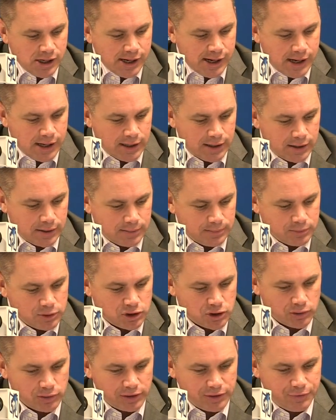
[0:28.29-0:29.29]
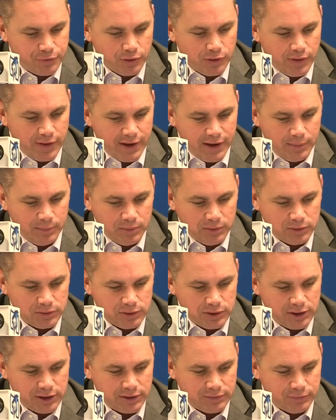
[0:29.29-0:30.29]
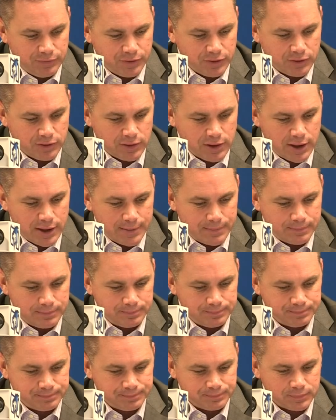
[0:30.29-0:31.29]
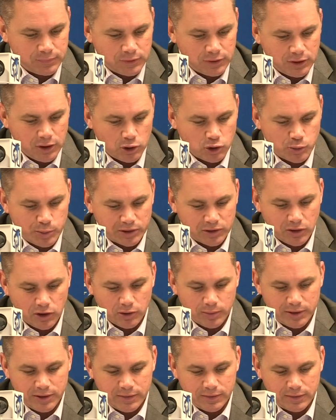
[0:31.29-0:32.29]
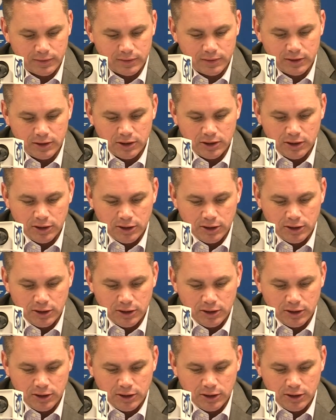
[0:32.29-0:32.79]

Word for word: um, certainly for them and for um, Coach McDermott and